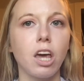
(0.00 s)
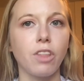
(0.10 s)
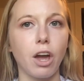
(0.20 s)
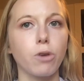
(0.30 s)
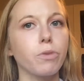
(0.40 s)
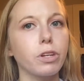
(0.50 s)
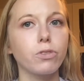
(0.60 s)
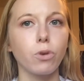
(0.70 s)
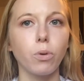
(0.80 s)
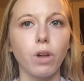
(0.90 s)
They aren't really
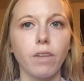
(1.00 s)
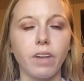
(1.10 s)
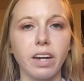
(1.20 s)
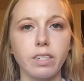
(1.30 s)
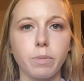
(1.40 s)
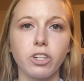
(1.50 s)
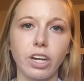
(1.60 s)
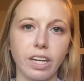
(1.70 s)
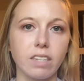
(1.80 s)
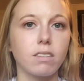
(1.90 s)
sold online as much,
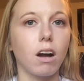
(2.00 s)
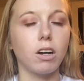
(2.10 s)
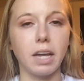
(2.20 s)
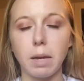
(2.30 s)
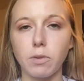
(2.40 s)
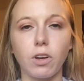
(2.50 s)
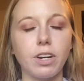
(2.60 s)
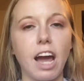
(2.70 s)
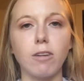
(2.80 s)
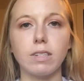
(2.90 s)
I guess, on Amazon
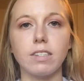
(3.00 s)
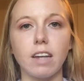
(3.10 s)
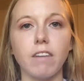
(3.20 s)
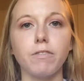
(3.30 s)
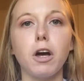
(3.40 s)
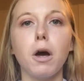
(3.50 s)
now and stuff,